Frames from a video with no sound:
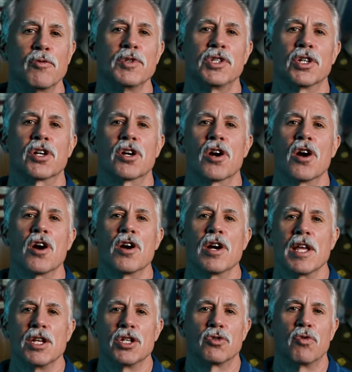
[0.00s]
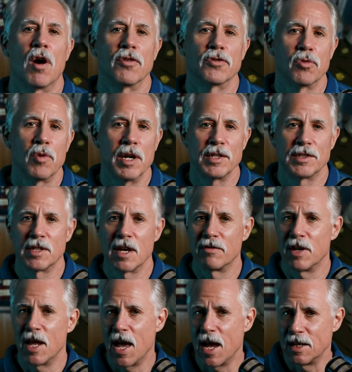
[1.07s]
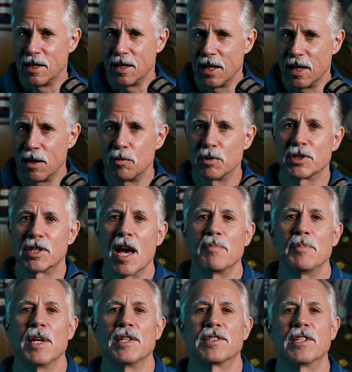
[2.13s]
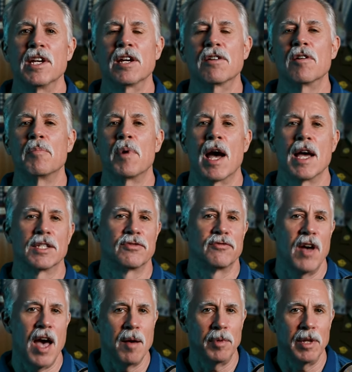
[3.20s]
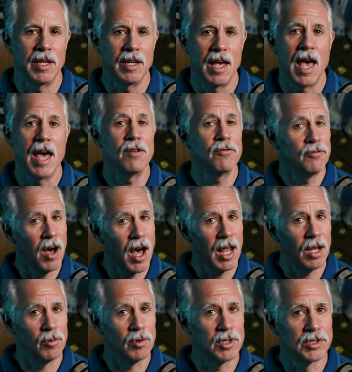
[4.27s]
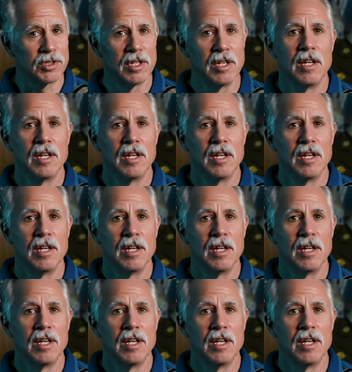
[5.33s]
which occurred in 1227 AD, was kept a secret by his family and followers